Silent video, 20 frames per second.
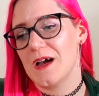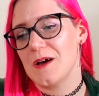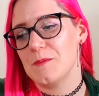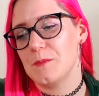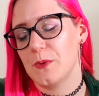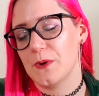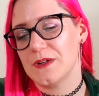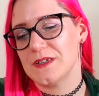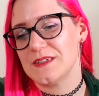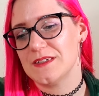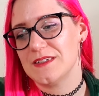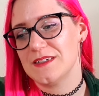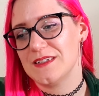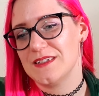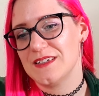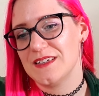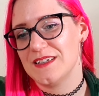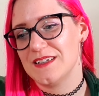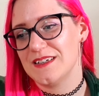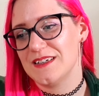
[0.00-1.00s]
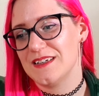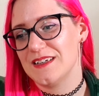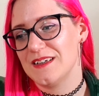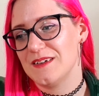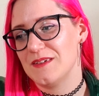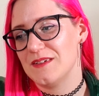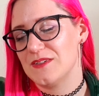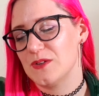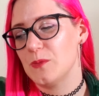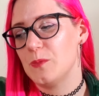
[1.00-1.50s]
But
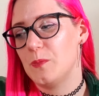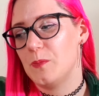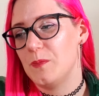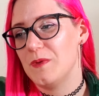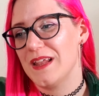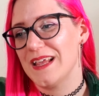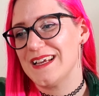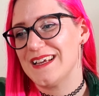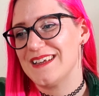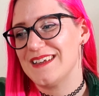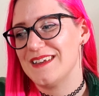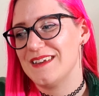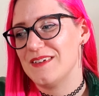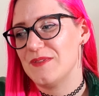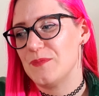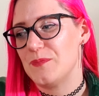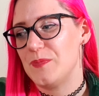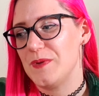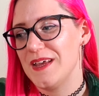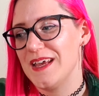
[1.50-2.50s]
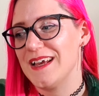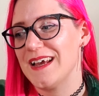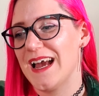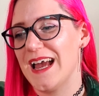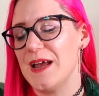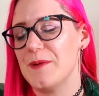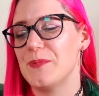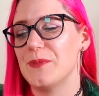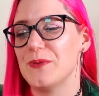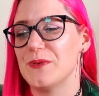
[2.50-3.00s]
so like being
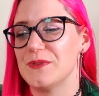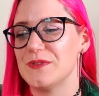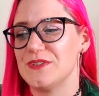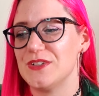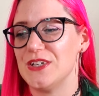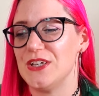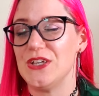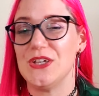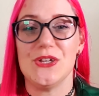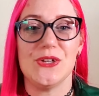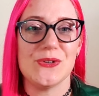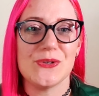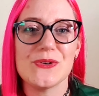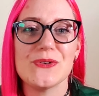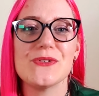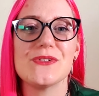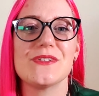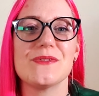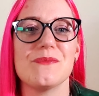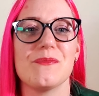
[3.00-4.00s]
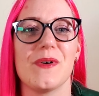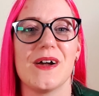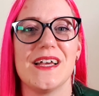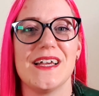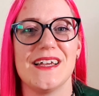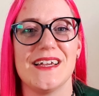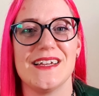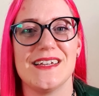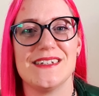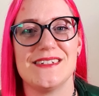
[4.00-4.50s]
able to use
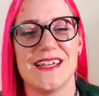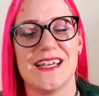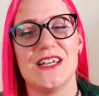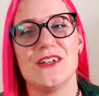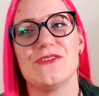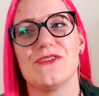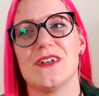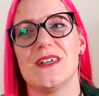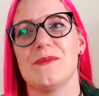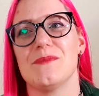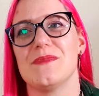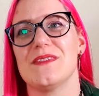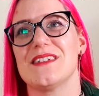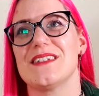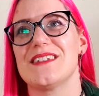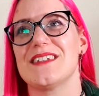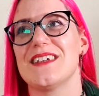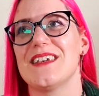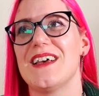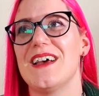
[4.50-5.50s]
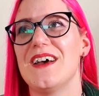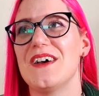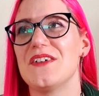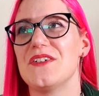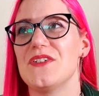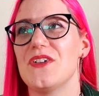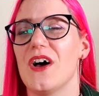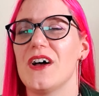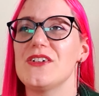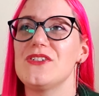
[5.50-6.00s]
my daydreams
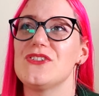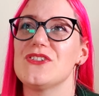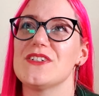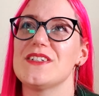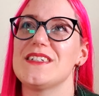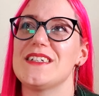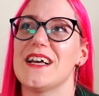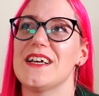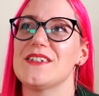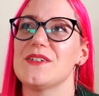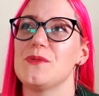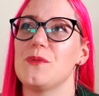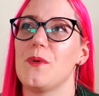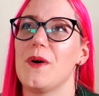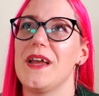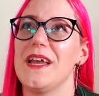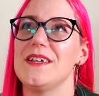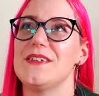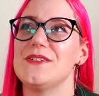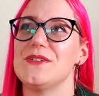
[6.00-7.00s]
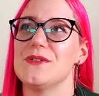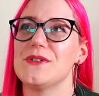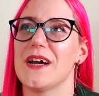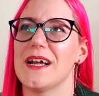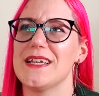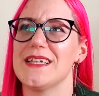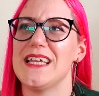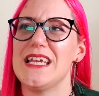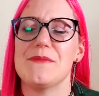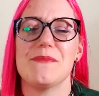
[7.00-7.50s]
not just as a way to
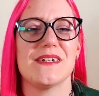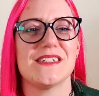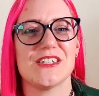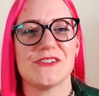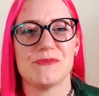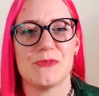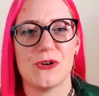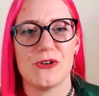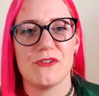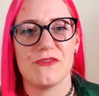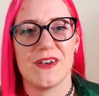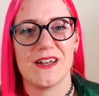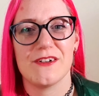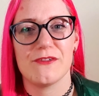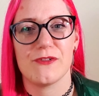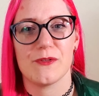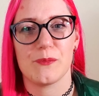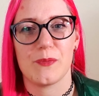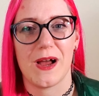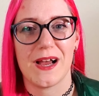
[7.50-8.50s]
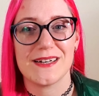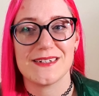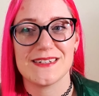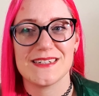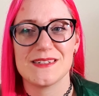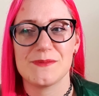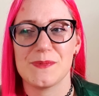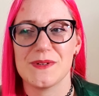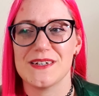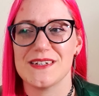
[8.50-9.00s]
kind of keep myself motivated for
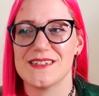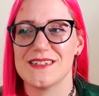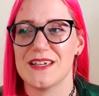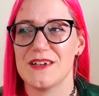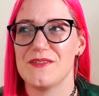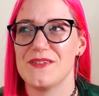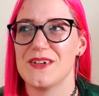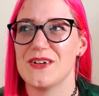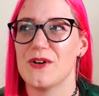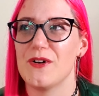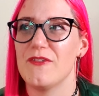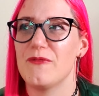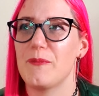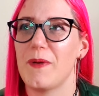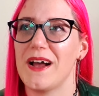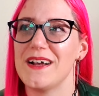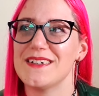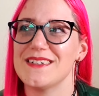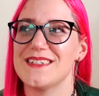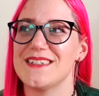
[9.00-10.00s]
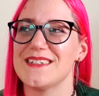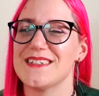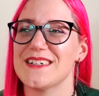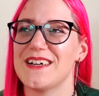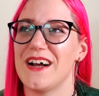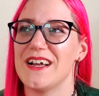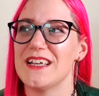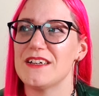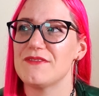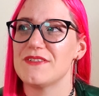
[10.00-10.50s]
practice, because, you know, if practice is a
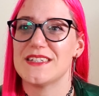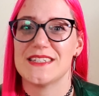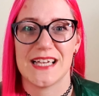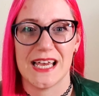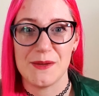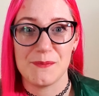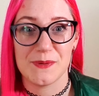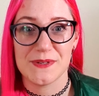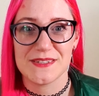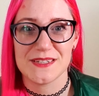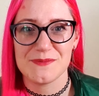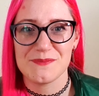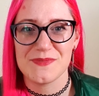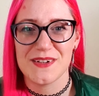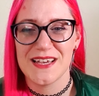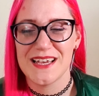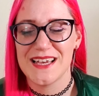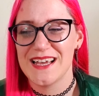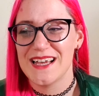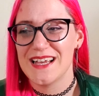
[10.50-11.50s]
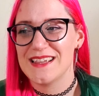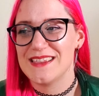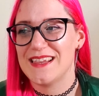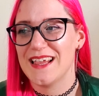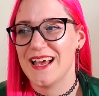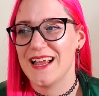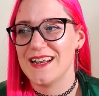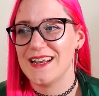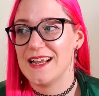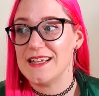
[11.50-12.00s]
kind of escapism,
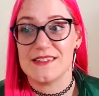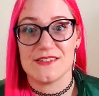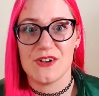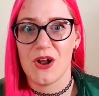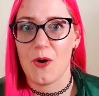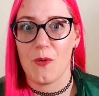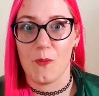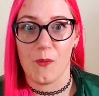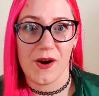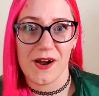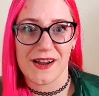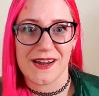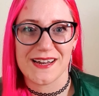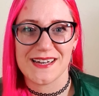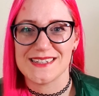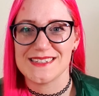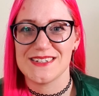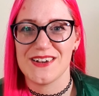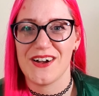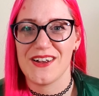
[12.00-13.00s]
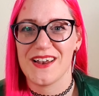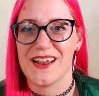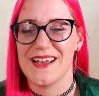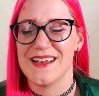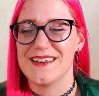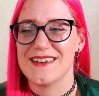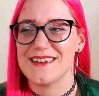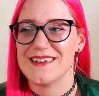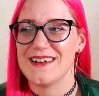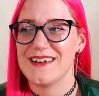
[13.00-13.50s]
then it's not work. It's not
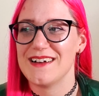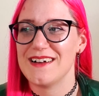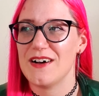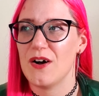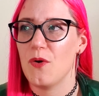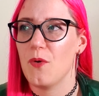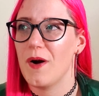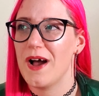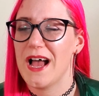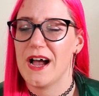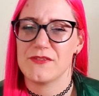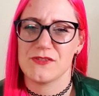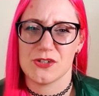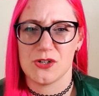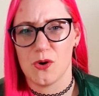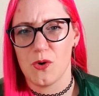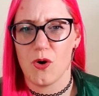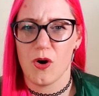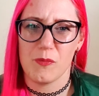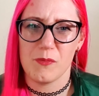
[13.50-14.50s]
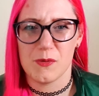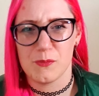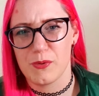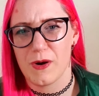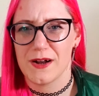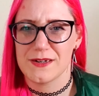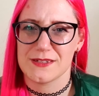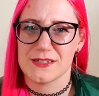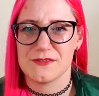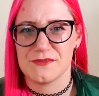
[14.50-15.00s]
like, oh, I have to go home and
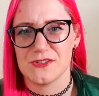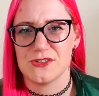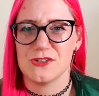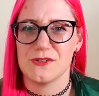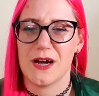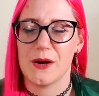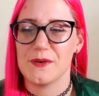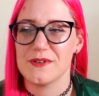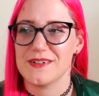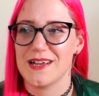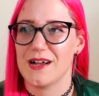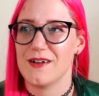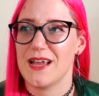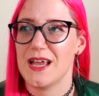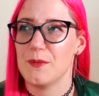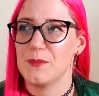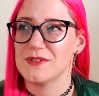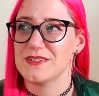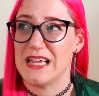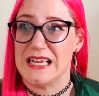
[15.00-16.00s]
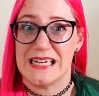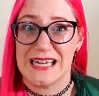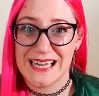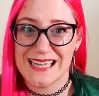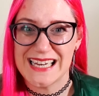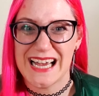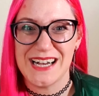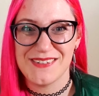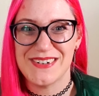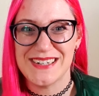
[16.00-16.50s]
practice for 2 hours now. It was like, I
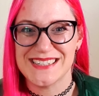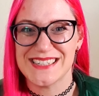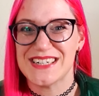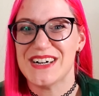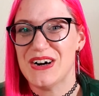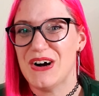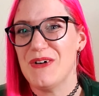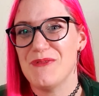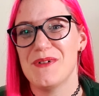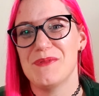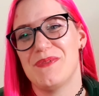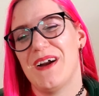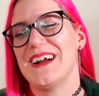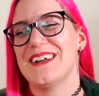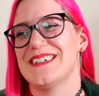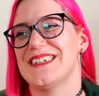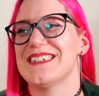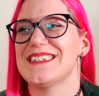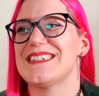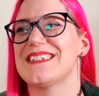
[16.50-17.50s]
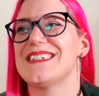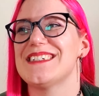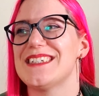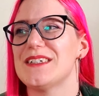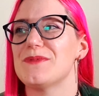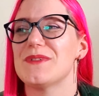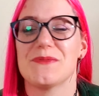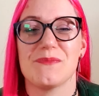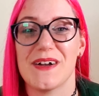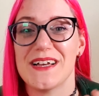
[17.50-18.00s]
can't wait to go home and practice because it
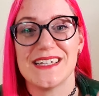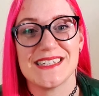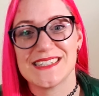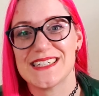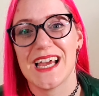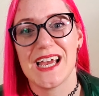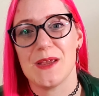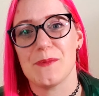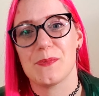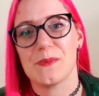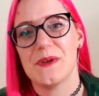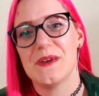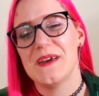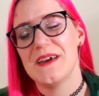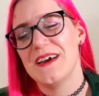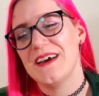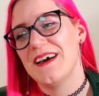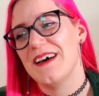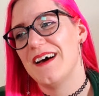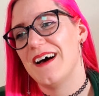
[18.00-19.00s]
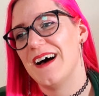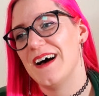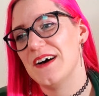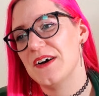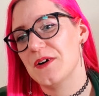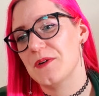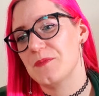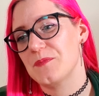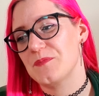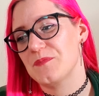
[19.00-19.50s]
was my escape.
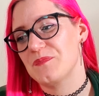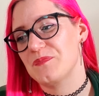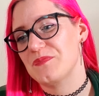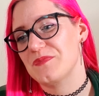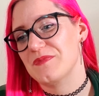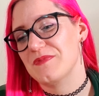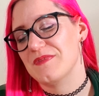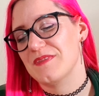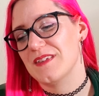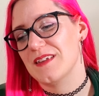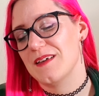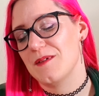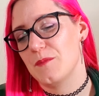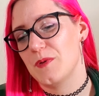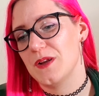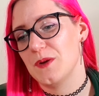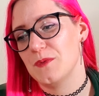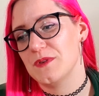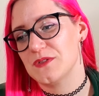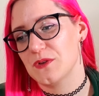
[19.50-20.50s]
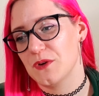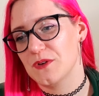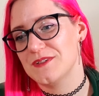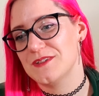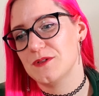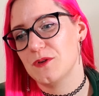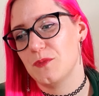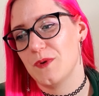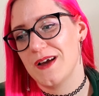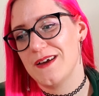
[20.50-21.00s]
But it was
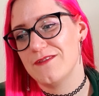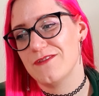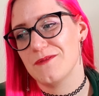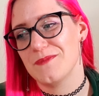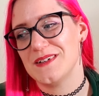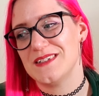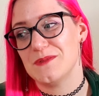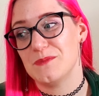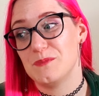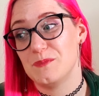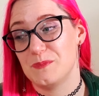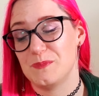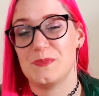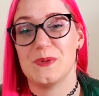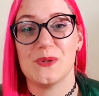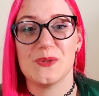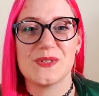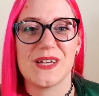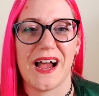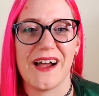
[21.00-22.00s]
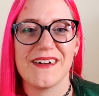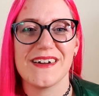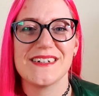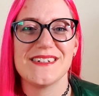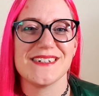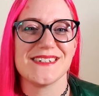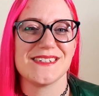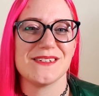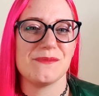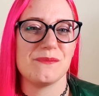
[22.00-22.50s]
also a way for me to build
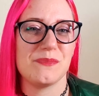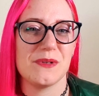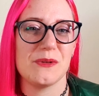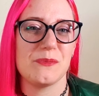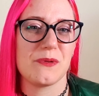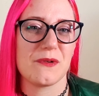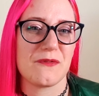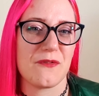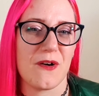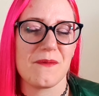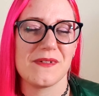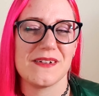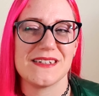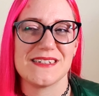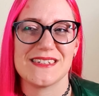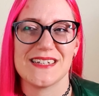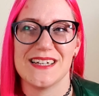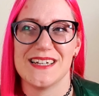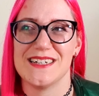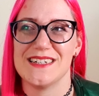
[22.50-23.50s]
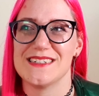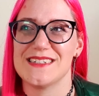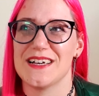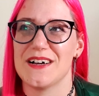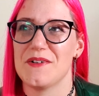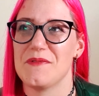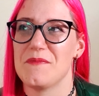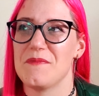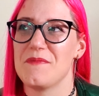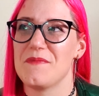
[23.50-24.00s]
characters and build performance.
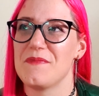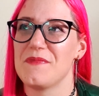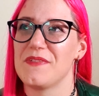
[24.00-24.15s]
And